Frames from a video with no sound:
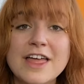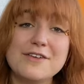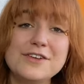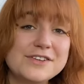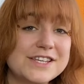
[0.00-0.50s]

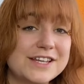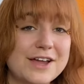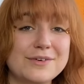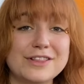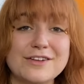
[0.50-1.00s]
If you did,
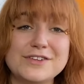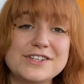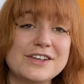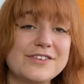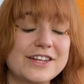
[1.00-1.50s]
I would love you
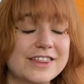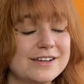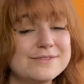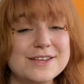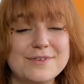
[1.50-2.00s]
to give it a
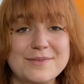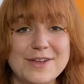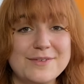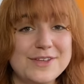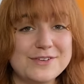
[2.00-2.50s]
thumbs up and
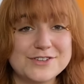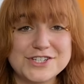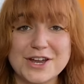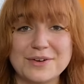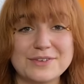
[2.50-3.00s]
maybe even
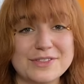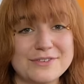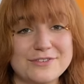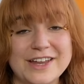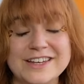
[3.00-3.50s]
share it with a
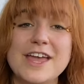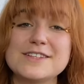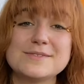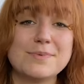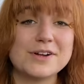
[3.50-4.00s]
friend.
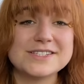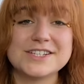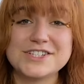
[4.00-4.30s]
It supports the